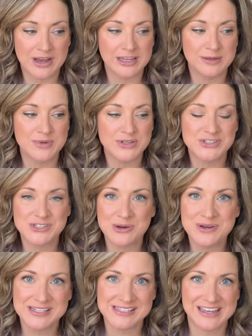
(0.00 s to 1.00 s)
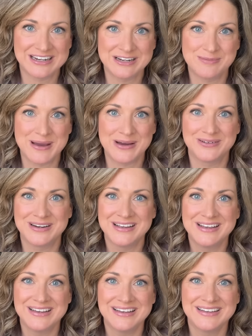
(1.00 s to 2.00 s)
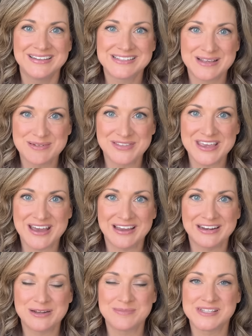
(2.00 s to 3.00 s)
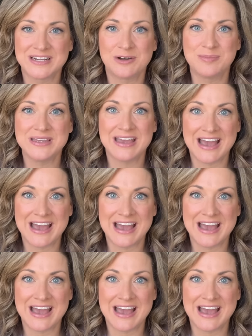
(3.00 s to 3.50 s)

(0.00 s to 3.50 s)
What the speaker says: I am so excited about some of the items that I'll be